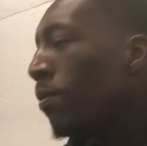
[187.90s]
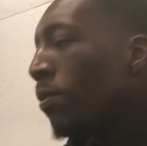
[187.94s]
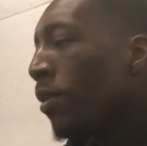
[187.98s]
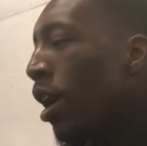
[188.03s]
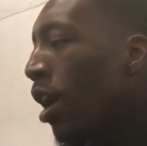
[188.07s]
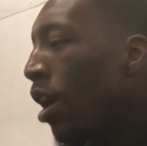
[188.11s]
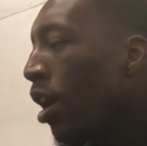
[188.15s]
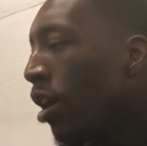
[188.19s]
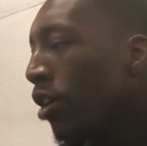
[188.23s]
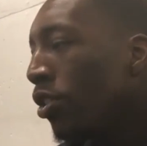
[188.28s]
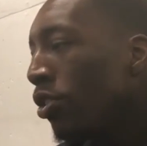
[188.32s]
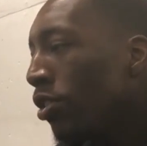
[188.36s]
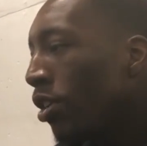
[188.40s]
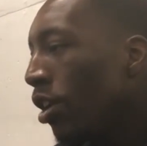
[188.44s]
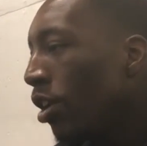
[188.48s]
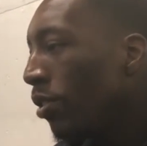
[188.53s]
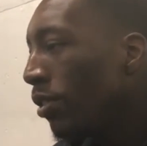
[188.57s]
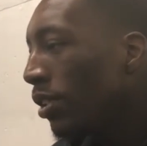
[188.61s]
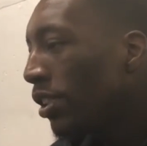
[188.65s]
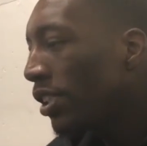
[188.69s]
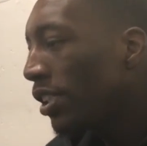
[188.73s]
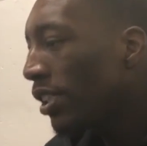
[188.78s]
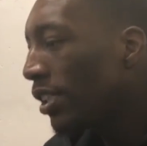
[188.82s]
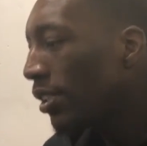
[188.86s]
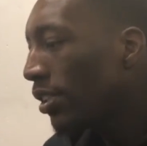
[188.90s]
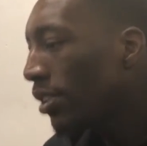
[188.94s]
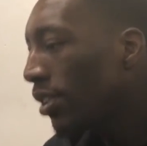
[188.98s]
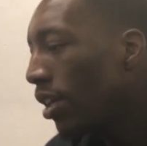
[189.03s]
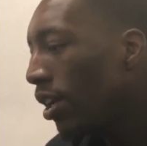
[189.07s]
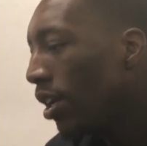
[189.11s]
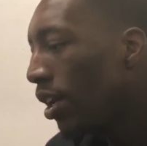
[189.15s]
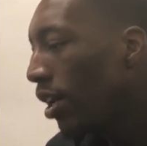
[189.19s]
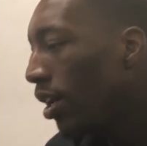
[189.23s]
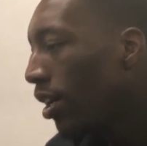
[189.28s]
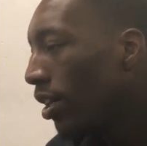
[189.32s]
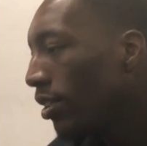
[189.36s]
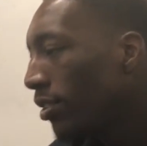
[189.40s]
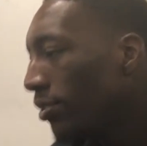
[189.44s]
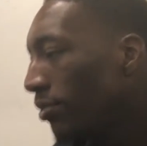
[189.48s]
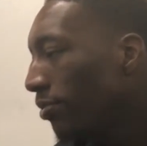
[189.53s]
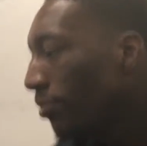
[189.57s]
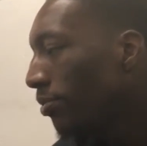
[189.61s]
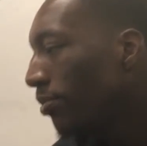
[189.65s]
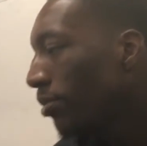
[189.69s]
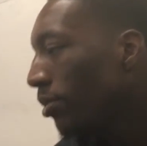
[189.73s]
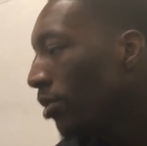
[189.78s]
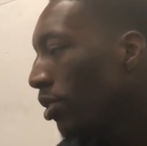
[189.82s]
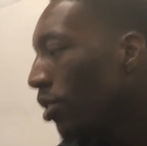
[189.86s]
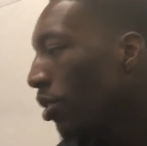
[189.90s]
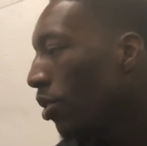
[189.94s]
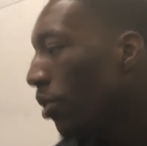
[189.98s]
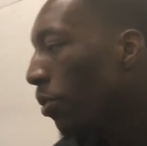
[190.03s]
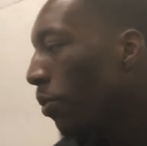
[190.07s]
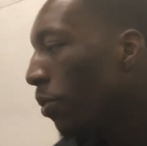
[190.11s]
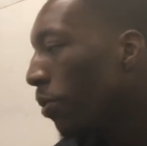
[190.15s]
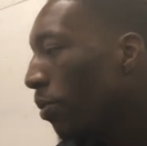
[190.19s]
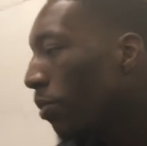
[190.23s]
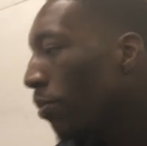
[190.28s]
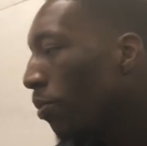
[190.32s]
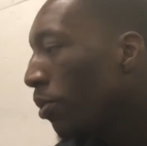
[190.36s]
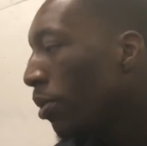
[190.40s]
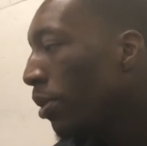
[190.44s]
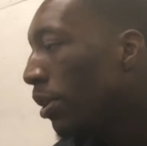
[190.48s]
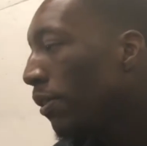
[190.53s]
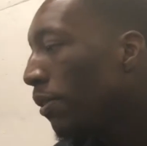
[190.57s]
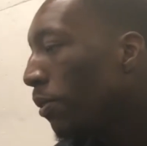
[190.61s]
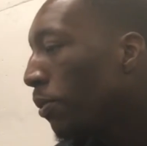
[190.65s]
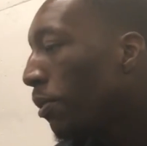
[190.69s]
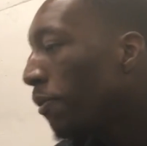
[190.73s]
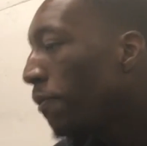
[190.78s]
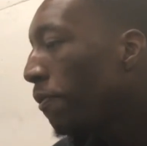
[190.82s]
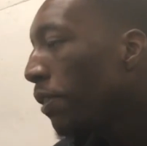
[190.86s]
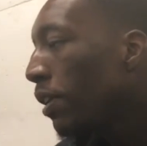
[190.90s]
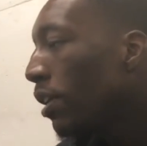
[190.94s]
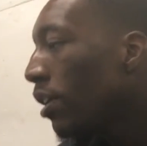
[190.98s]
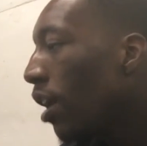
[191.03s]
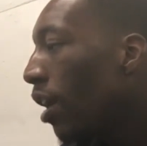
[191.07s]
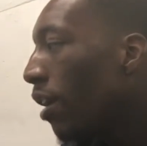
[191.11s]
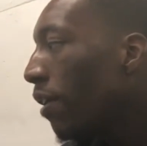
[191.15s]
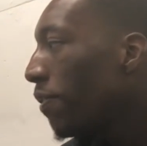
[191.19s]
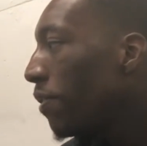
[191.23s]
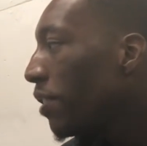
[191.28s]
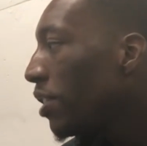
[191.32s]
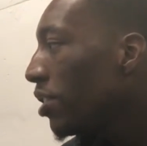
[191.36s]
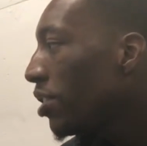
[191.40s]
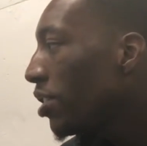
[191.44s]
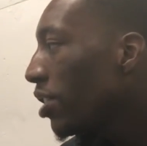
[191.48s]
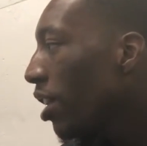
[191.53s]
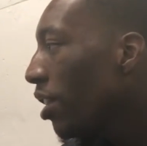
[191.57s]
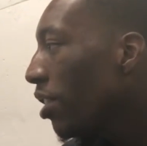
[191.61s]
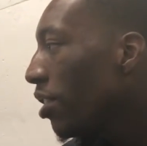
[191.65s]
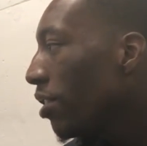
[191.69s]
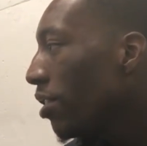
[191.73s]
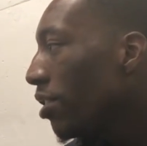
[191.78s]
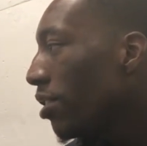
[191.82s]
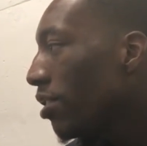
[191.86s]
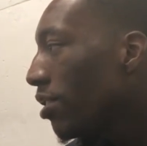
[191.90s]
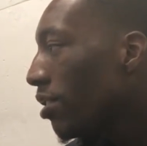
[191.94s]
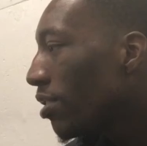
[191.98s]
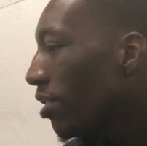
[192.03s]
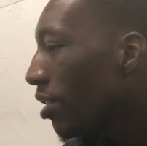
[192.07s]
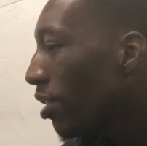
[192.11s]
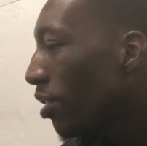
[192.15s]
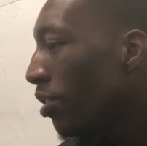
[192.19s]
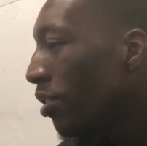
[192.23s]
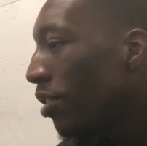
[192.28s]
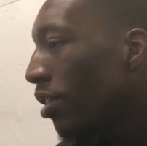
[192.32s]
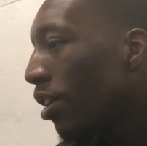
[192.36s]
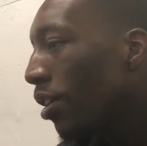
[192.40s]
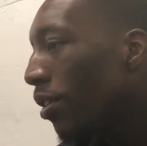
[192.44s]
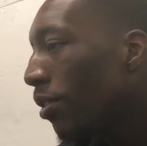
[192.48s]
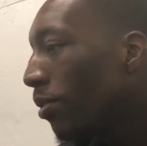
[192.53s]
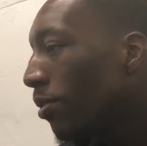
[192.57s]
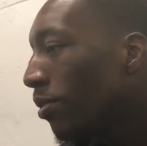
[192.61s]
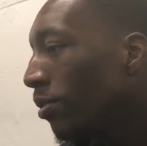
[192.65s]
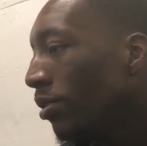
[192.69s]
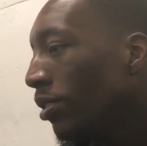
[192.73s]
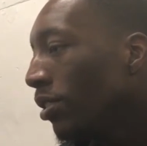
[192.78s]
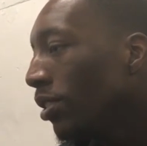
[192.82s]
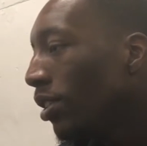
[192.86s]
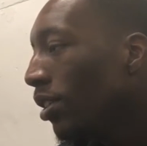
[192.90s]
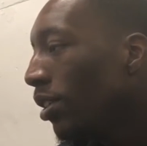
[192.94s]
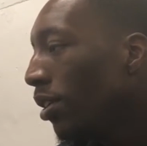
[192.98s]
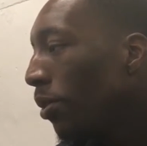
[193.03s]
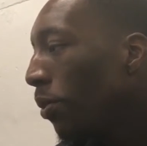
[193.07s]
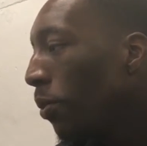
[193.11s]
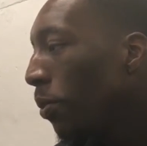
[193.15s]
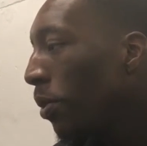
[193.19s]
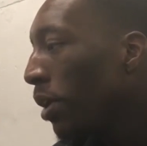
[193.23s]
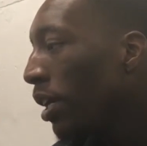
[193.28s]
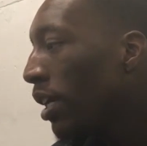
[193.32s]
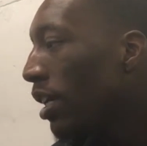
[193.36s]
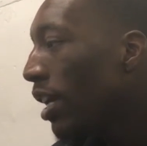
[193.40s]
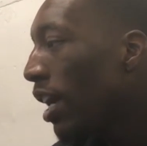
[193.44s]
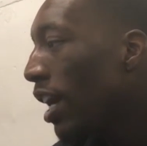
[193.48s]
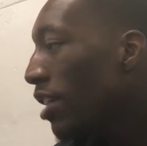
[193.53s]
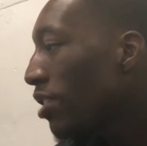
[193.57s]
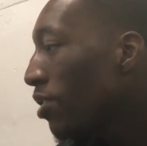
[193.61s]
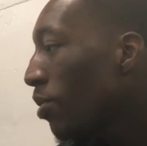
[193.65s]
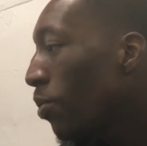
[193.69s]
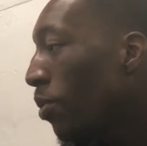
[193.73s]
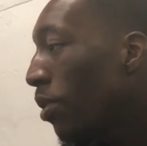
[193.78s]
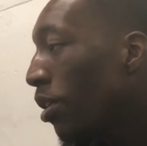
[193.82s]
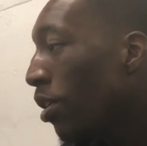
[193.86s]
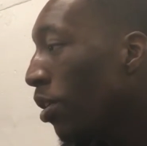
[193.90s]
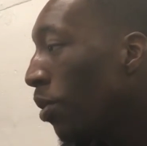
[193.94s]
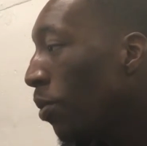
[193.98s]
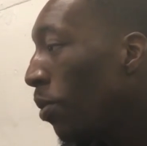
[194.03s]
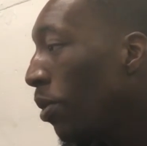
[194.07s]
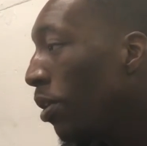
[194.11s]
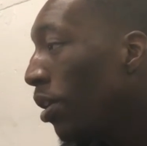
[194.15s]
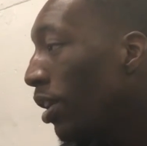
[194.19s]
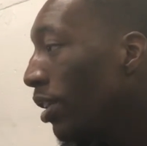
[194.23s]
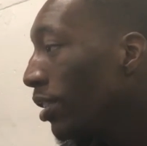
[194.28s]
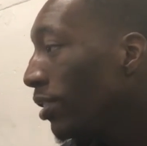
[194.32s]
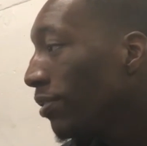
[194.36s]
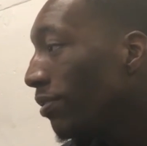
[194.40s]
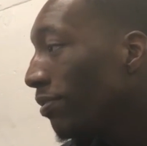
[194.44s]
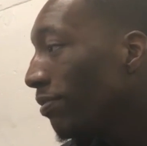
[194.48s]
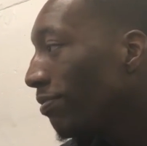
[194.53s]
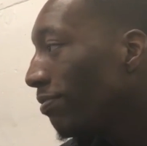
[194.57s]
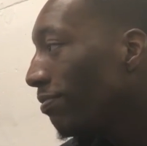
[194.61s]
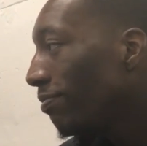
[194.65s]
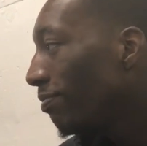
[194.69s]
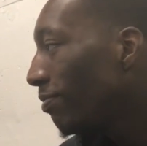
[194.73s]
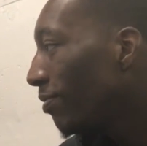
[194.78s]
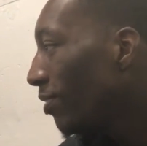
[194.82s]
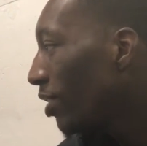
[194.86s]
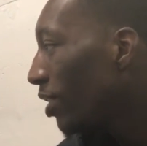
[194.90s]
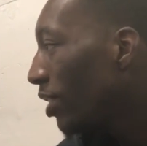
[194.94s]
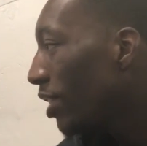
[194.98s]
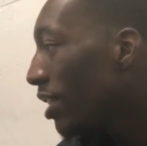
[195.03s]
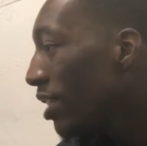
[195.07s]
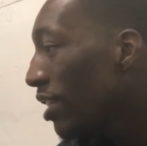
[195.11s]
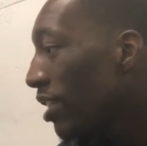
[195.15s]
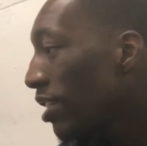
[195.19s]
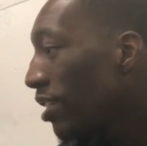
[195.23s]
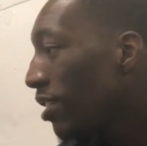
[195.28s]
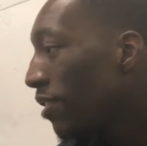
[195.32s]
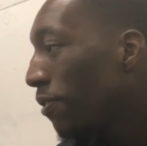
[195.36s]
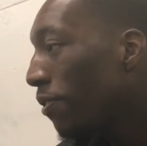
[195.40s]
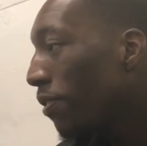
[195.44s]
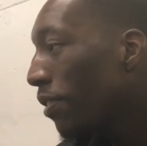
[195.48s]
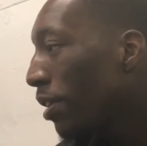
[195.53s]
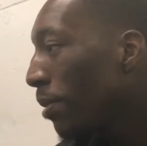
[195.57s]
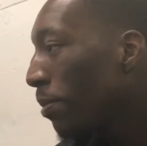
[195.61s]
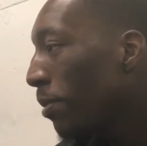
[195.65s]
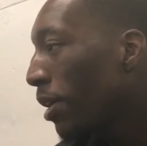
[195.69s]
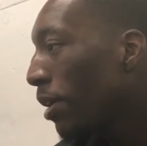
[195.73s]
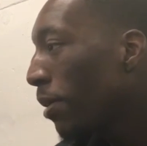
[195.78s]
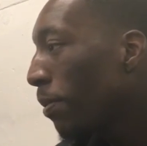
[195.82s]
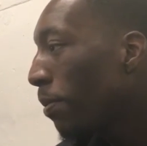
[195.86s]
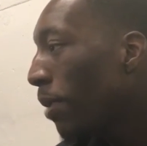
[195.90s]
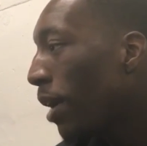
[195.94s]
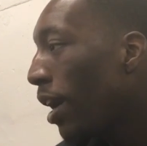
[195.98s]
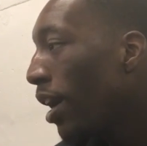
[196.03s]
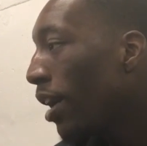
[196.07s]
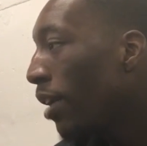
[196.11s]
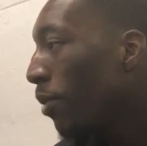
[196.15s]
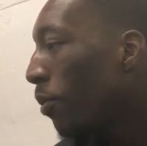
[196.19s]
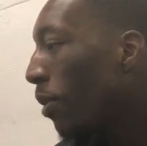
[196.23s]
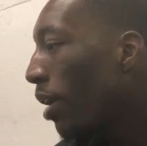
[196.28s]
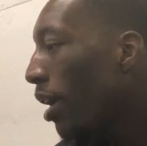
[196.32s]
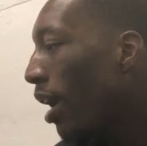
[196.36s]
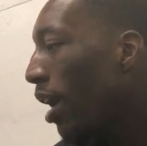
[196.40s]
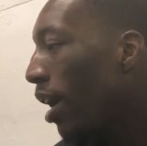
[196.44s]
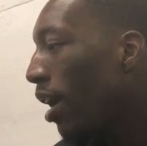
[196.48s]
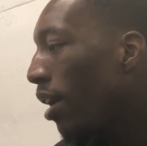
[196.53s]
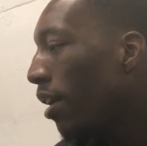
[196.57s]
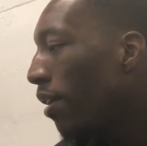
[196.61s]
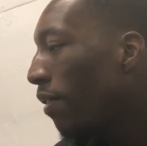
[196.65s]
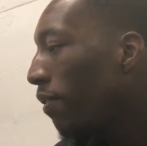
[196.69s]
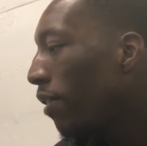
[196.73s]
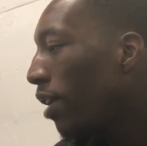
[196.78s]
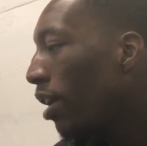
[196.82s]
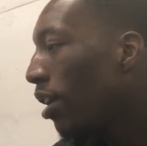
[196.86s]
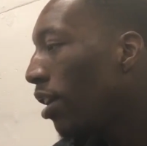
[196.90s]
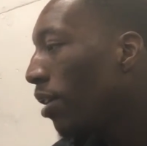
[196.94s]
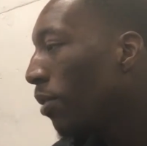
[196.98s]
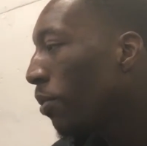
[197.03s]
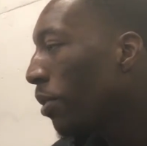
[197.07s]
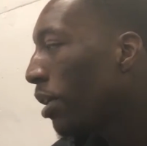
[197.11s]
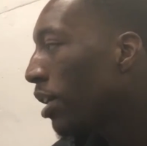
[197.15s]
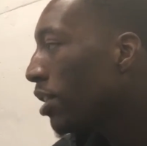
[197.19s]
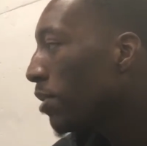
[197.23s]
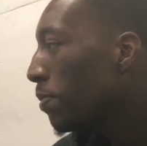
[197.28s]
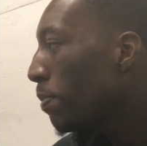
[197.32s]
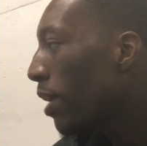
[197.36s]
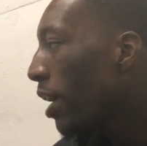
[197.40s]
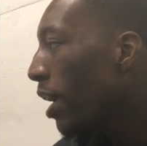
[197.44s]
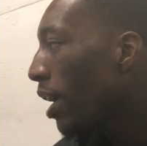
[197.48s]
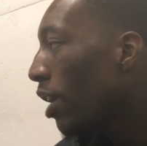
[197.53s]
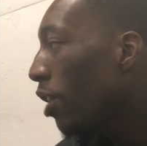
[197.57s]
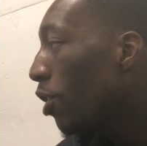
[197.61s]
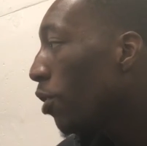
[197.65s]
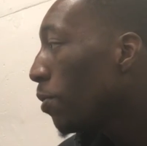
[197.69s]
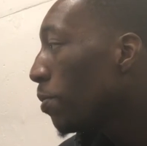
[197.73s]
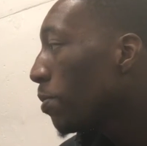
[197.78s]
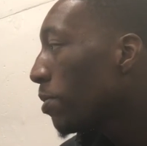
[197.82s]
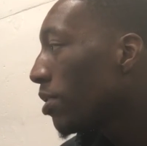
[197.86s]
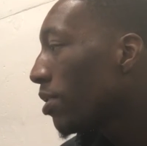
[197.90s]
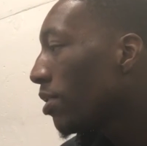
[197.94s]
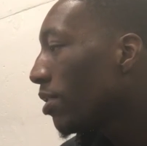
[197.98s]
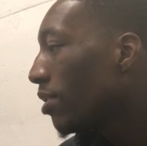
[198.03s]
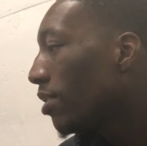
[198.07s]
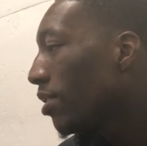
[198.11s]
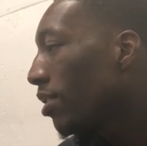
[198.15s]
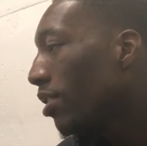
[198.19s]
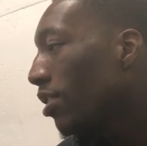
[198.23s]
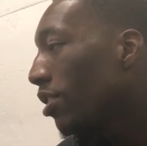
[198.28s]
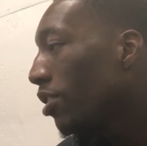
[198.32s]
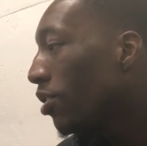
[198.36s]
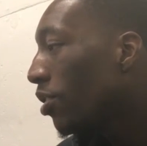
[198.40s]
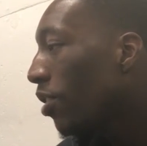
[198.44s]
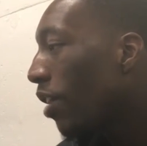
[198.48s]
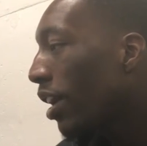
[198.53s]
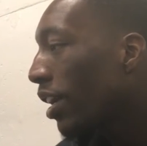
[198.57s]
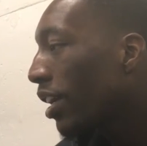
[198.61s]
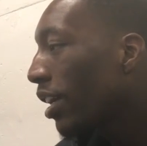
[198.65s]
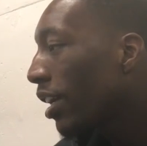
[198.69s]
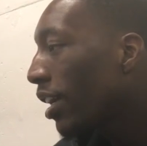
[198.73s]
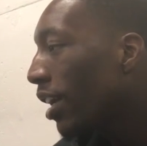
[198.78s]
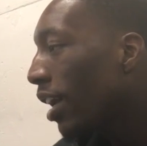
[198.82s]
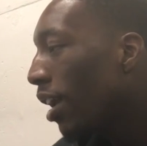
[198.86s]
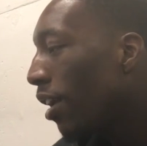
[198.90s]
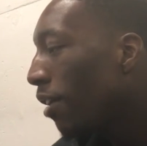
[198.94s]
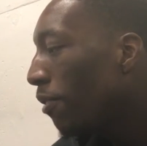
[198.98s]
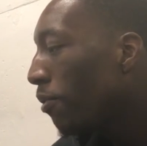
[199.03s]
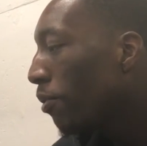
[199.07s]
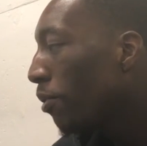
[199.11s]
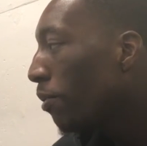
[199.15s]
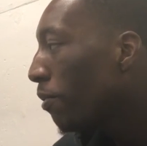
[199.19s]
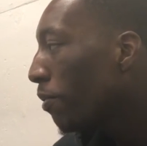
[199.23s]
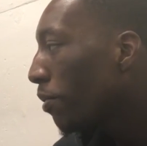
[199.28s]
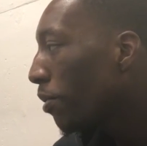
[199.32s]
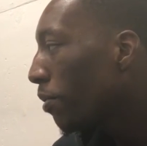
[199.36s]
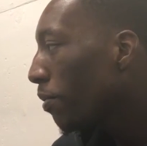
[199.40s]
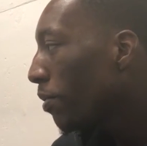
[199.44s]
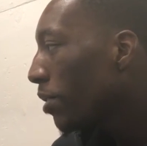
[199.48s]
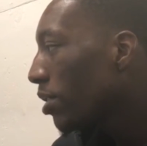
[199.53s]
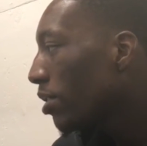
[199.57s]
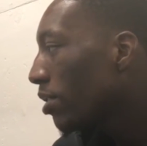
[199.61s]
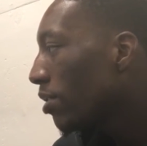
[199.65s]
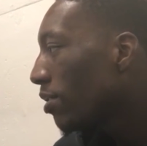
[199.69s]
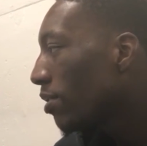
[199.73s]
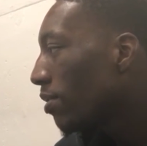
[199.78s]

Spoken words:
Nah, you know, it's just, we feed off of each other. So, you know, when he has a one-on-one, it's easy for him to get by. And when his man helps, you know, I kick it out for him for three.